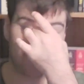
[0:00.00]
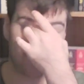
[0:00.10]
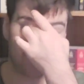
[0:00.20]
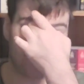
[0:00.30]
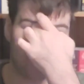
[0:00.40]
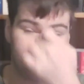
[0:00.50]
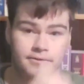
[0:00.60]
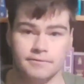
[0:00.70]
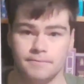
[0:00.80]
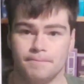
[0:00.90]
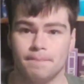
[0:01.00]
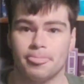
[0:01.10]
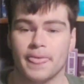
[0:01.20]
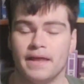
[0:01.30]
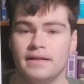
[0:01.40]
I don't know.
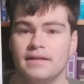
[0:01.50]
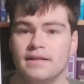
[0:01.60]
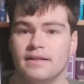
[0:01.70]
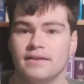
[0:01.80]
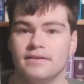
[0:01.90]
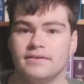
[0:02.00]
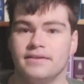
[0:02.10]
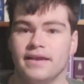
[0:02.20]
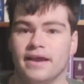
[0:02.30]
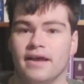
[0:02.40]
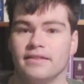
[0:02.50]
Yeah,